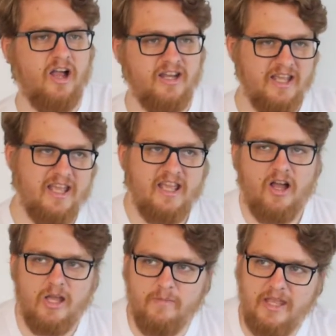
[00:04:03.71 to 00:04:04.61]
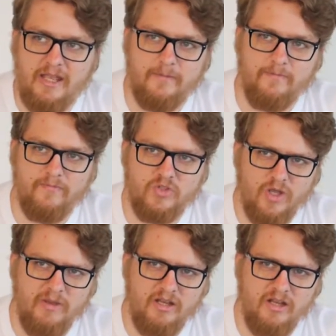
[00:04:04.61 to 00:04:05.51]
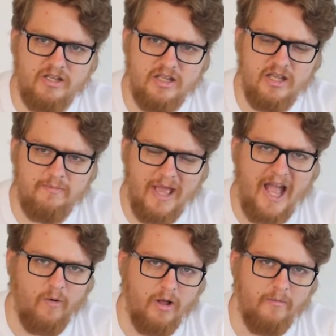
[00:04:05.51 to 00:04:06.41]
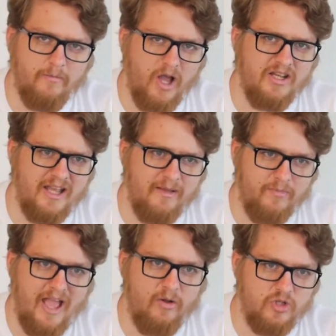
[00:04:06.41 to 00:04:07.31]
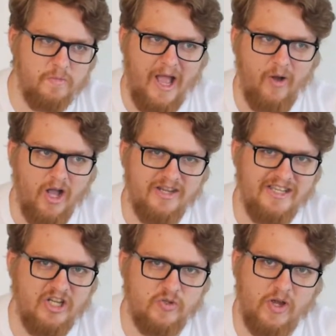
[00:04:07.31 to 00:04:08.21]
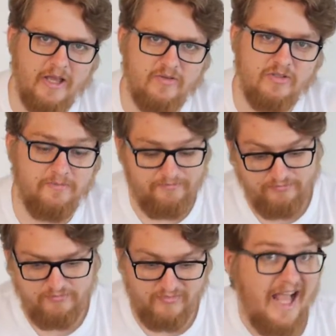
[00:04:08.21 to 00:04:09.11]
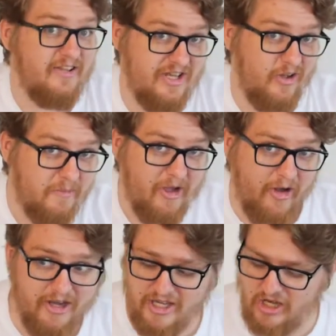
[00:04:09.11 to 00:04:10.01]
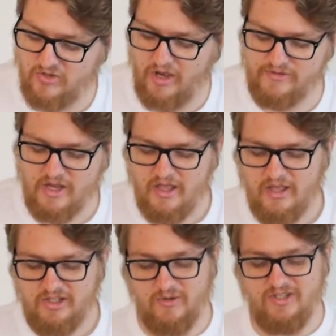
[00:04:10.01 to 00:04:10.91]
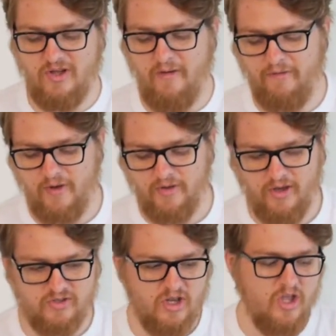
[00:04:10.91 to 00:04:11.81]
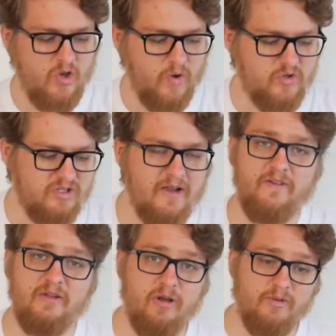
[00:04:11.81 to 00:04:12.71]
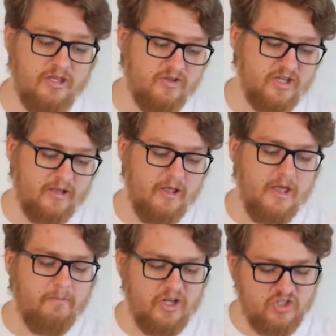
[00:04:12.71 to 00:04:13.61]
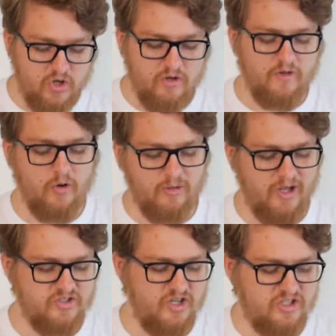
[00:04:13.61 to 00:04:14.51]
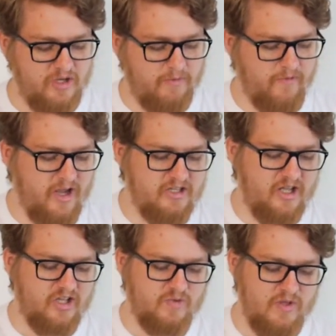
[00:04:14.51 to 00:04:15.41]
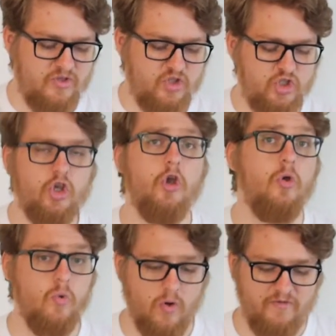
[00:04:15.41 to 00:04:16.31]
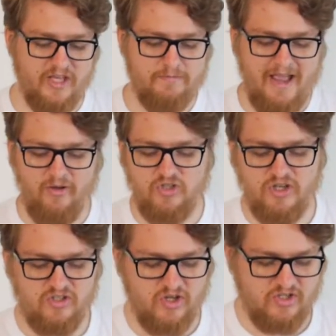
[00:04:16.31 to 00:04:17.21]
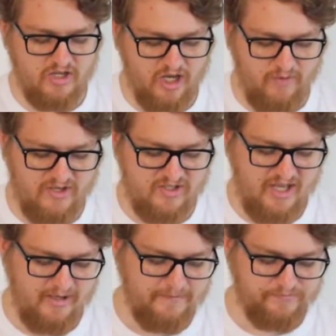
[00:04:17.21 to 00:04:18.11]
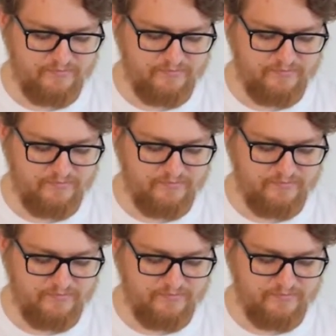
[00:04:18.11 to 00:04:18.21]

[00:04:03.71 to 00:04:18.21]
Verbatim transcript: IDE I mean do I mean IDE power IDE, how do you power IDE drives that's how power IDE drives. So we still have a few of those, which we definitely won't be using. But it's good of Cooler Master to provide us with two of these pouches, because I always think